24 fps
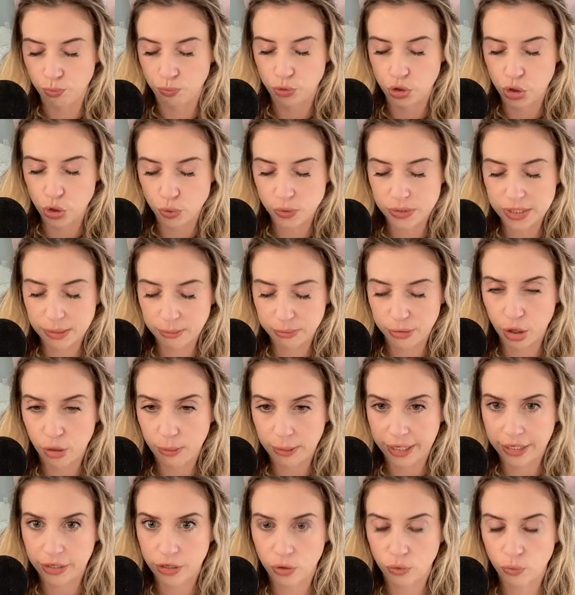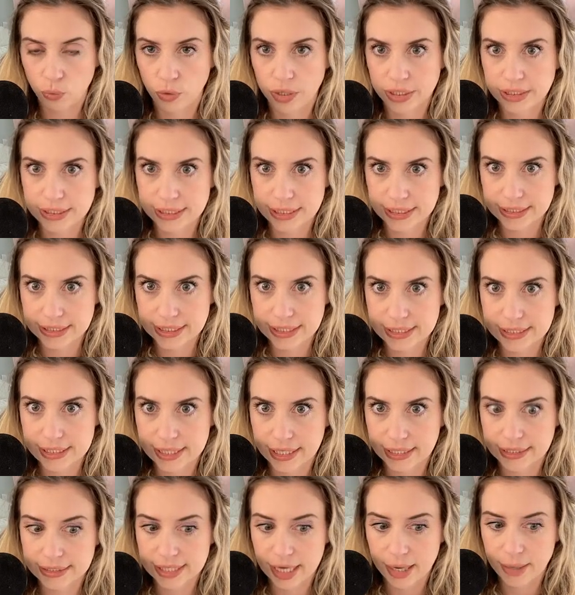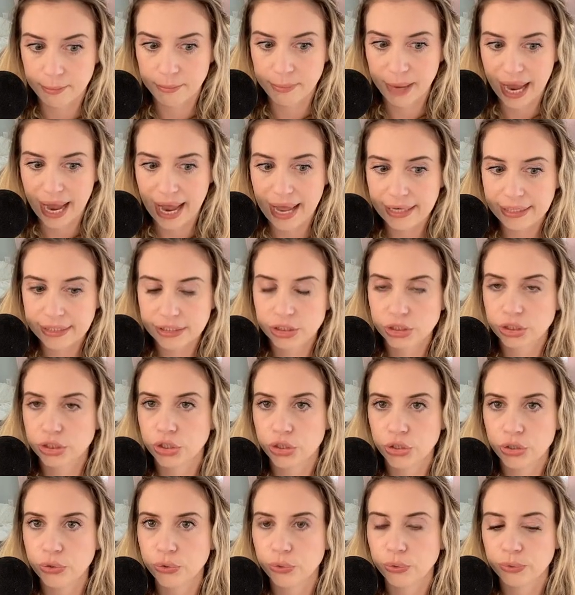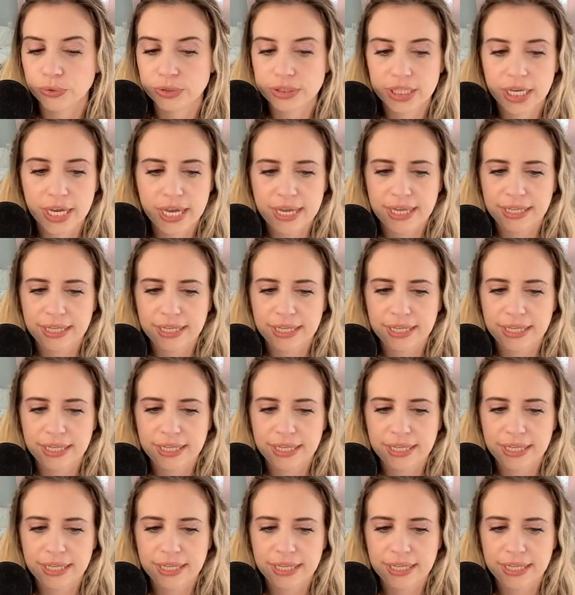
using probate code 166 a bad excuse